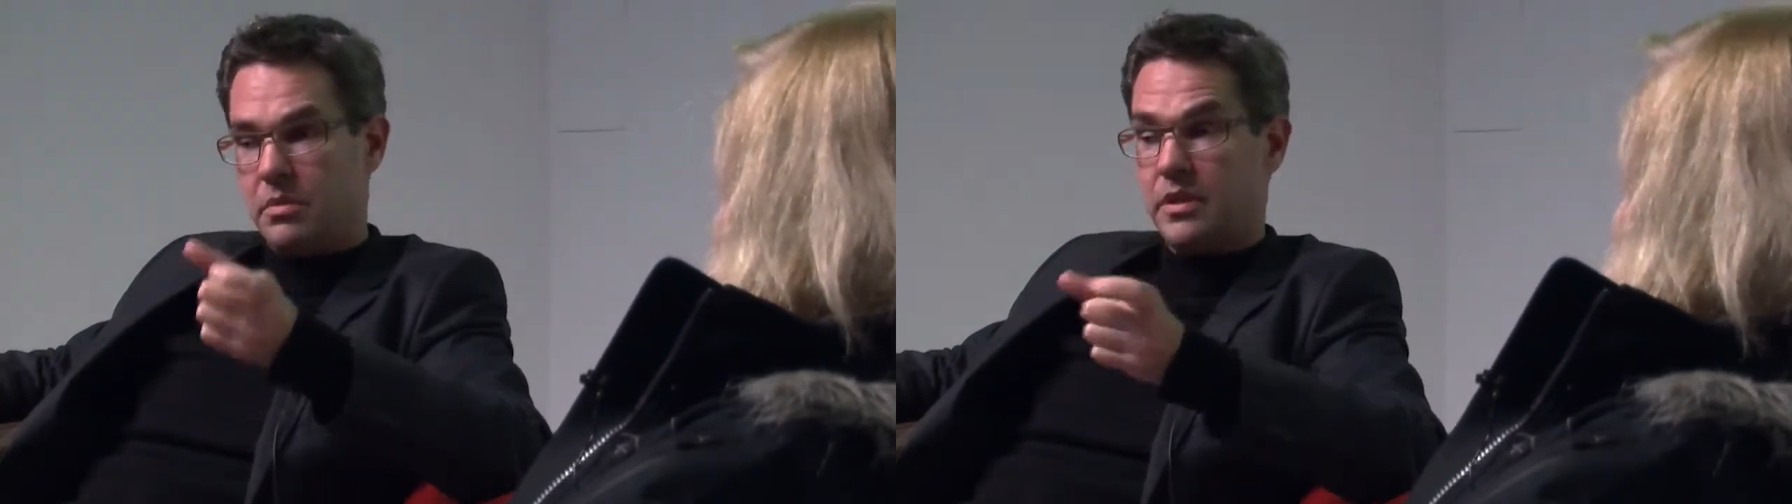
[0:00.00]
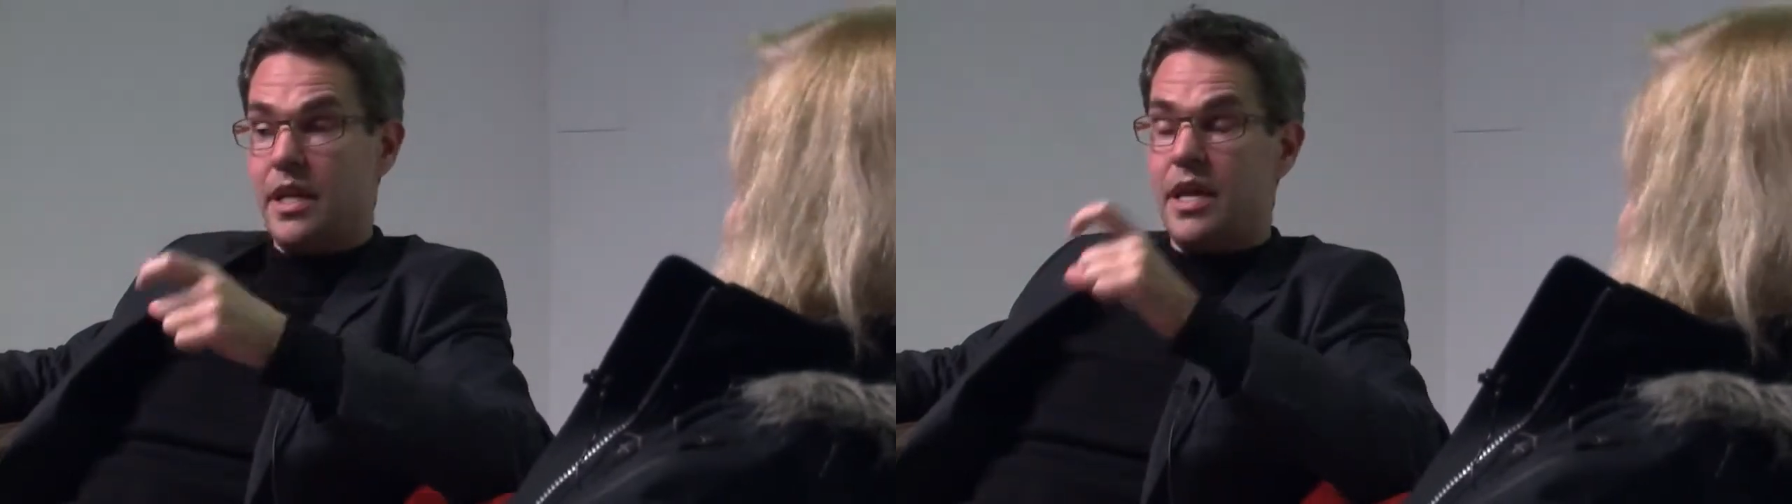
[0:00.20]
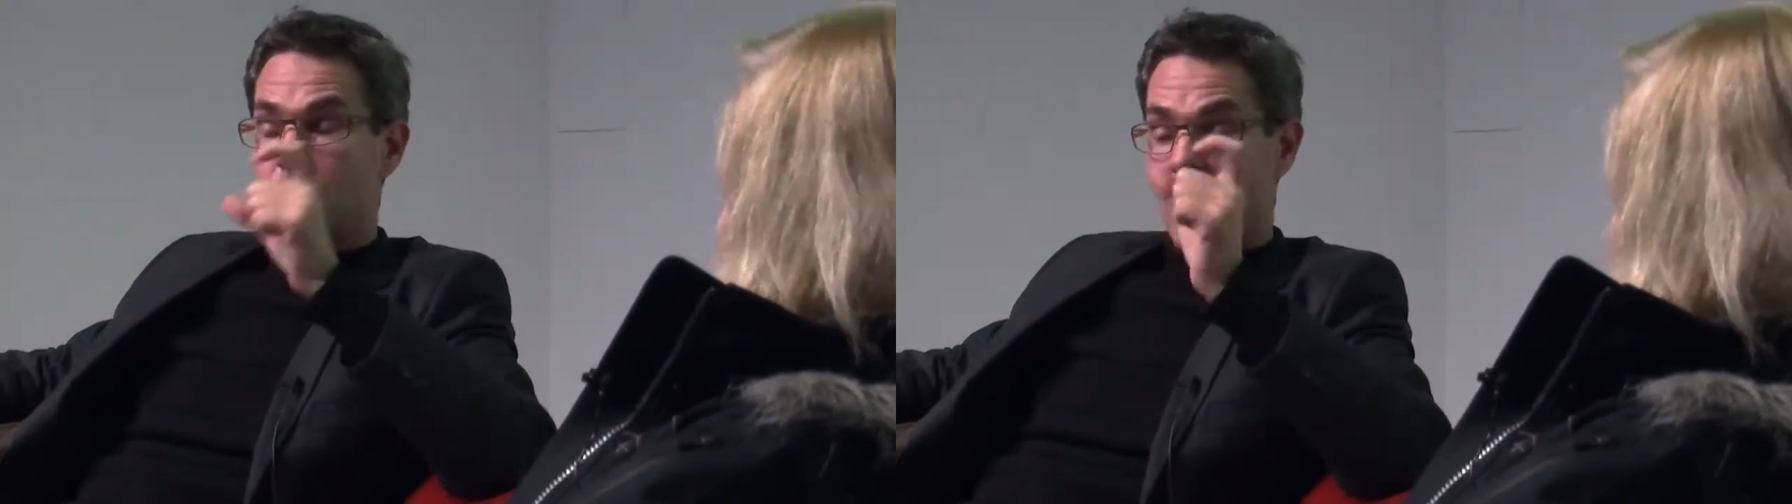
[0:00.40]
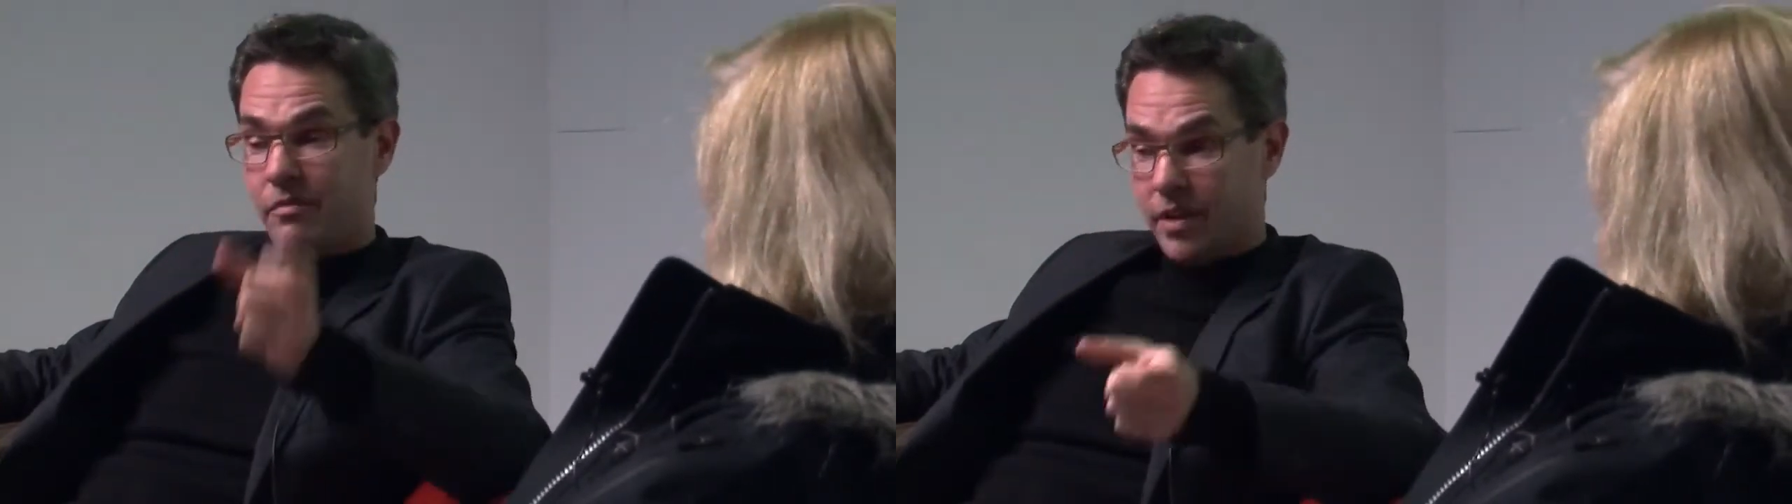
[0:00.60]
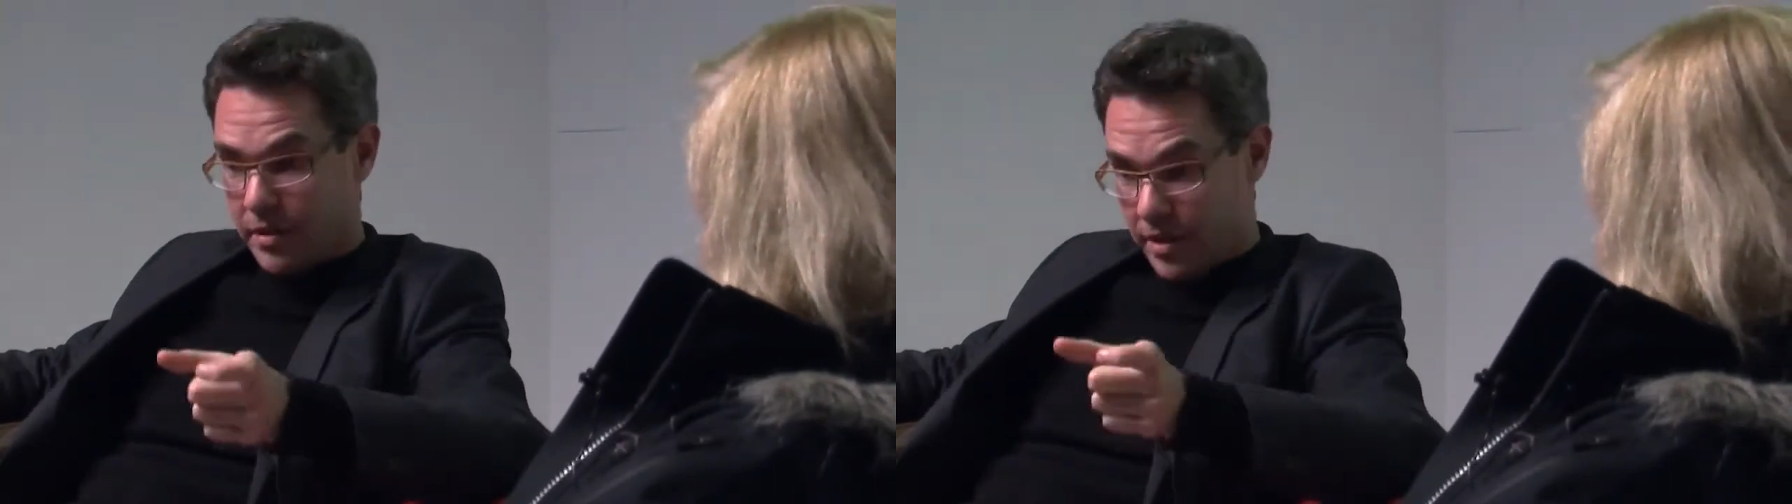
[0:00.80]
But there you
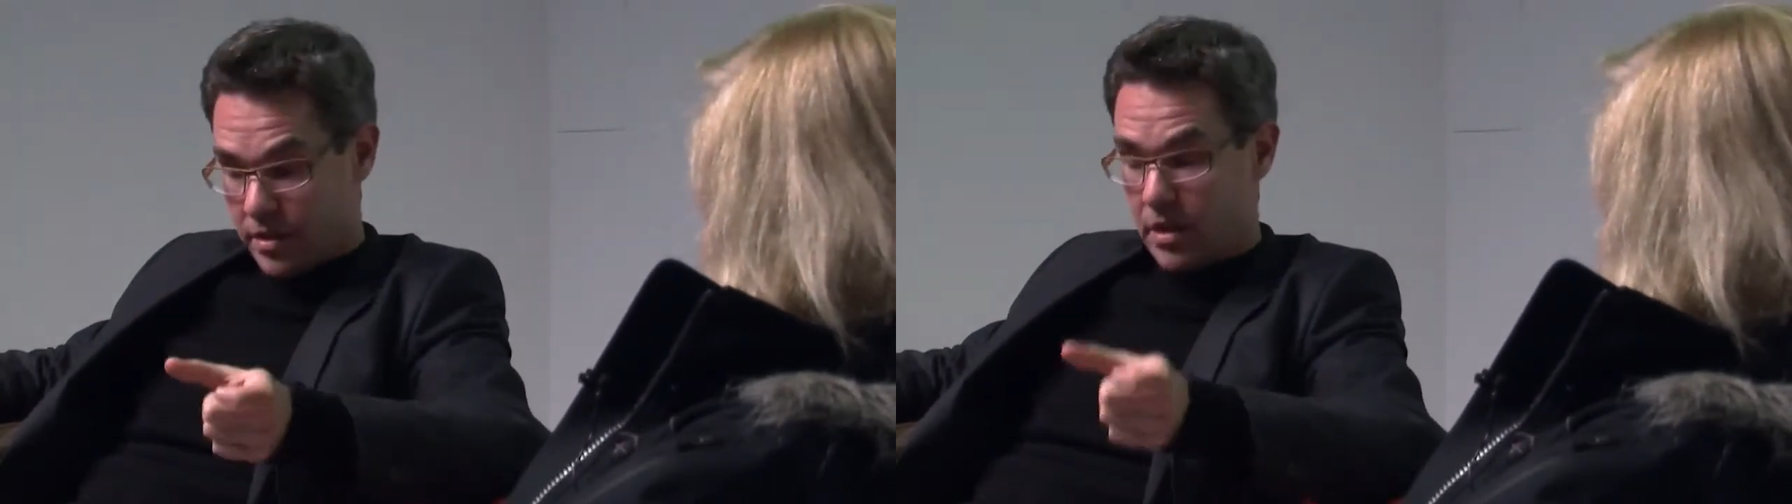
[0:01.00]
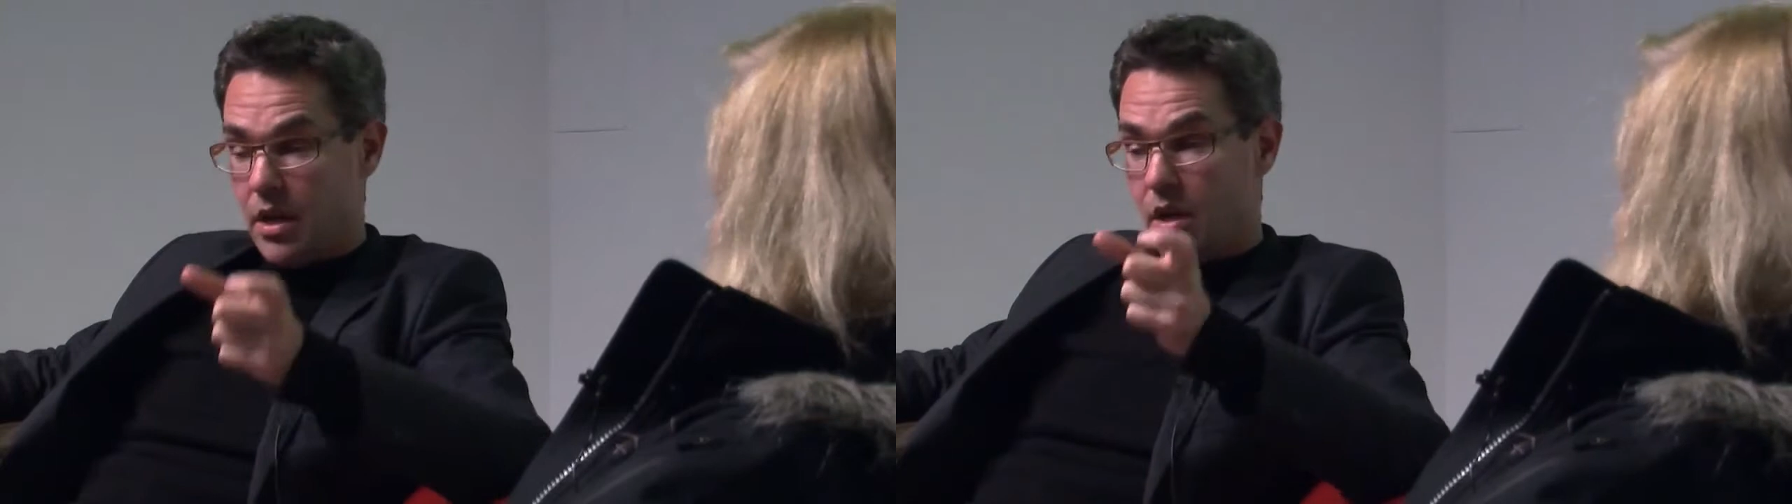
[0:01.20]
have lyrics